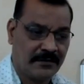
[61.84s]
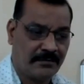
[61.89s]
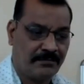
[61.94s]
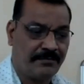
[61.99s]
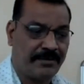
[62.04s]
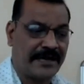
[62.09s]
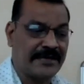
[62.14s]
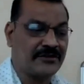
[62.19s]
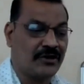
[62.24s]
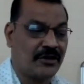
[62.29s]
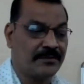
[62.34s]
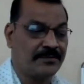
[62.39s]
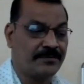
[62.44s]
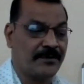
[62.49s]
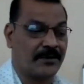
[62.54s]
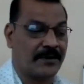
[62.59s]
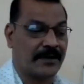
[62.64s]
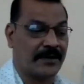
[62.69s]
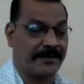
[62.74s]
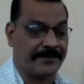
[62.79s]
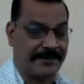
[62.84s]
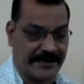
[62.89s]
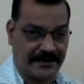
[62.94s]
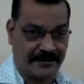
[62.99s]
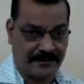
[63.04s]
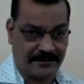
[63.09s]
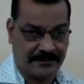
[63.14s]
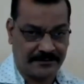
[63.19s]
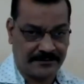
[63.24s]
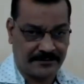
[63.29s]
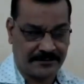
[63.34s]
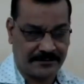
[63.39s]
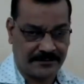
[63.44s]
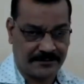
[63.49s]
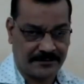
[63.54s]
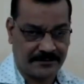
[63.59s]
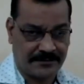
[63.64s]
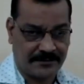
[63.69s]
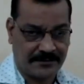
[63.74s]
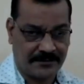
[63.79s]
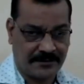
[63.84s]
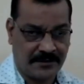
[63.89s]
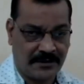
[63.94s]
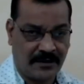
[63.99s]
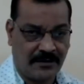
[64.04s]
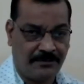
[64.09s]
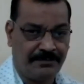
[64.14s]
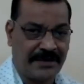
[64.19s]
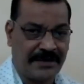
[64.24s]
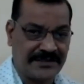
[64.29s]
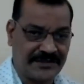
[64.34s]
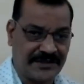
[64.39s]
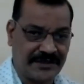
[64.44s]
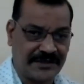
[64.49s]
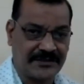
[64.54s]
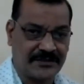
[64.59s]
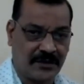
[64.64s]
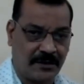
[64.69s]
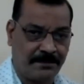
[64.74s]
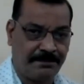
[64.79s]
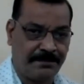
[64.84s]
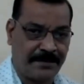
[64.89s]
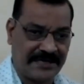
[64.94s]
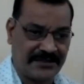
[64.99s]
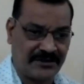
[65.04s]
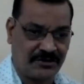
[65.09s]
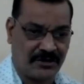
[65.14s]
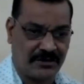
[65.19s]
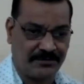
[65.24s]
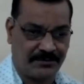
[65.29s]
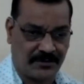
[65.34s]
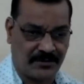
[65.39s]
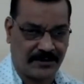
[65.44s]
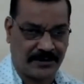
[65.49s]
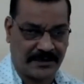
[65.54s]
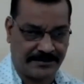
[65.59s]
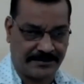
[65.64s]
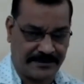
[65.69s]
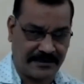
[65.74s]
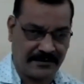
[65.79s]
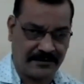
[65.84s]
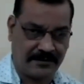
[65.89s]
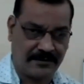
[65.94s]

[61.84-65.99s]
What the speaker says: Python programming, basics of Python programming.